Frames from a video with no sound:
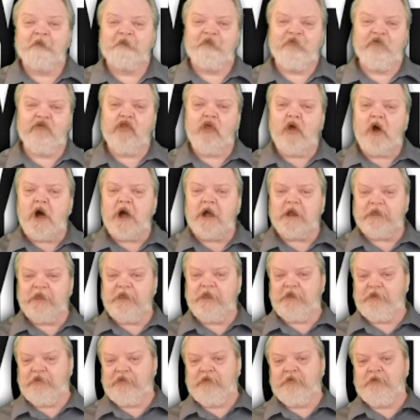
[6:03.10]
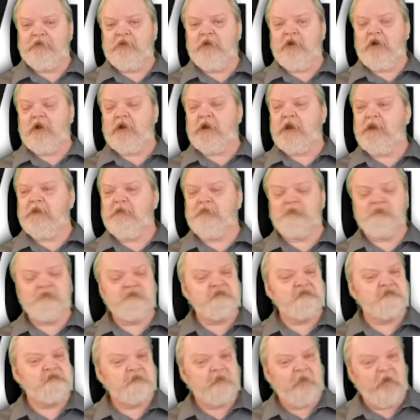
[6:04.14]
Vlogging. Alright?
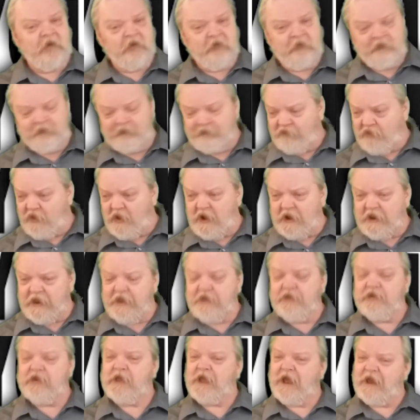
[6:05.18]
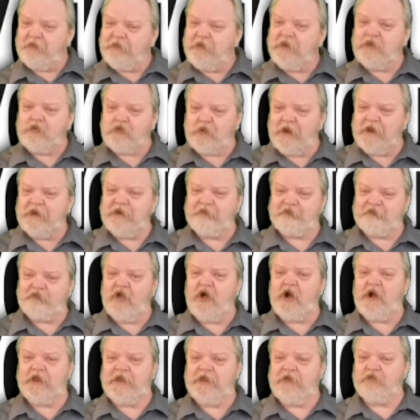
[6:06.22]
Vlogging, you gotta be great at
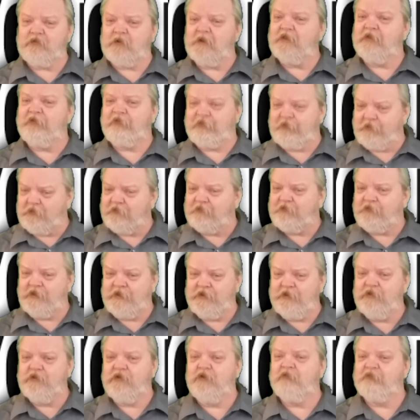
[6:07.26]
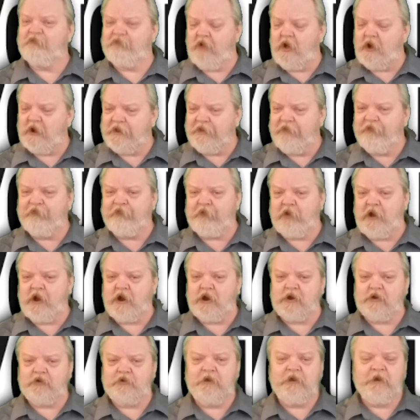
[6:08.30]
vlogging. Really, seriously, you do. Vlogging's
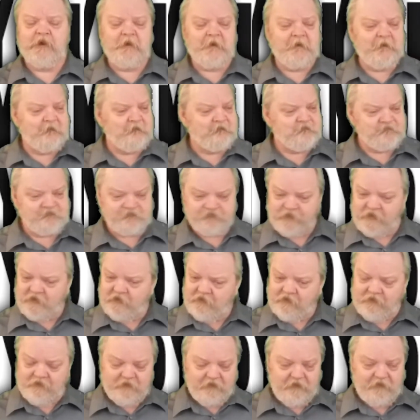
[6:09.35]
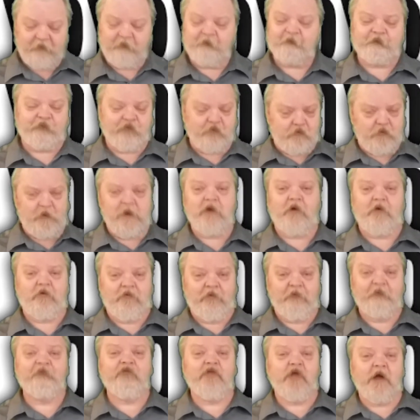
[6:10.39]
hard. For real.
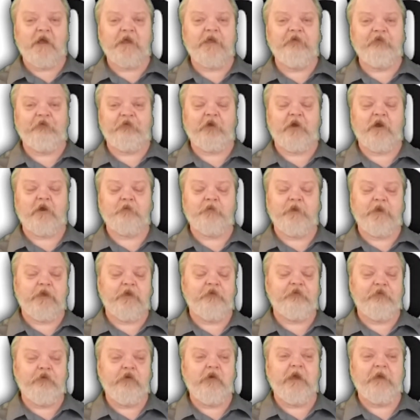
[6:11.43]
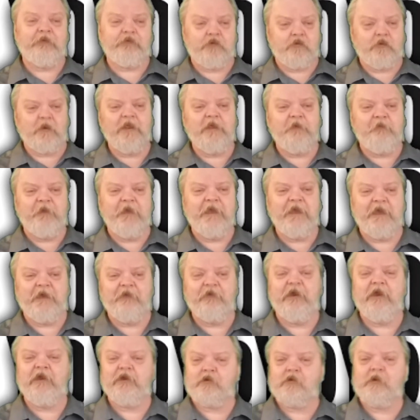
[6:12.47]
Vlogging's hard because you have to really be
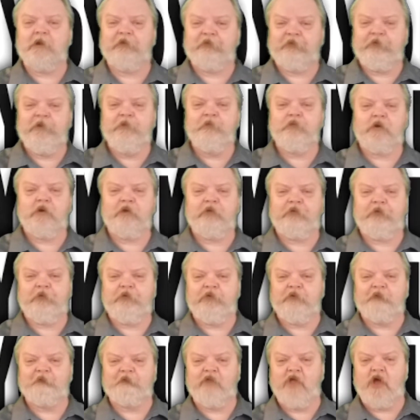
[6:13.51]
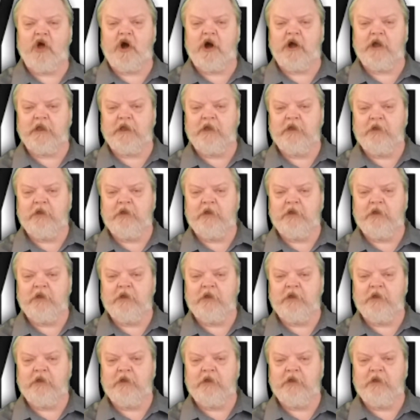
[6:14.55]
an interesting person to vlog.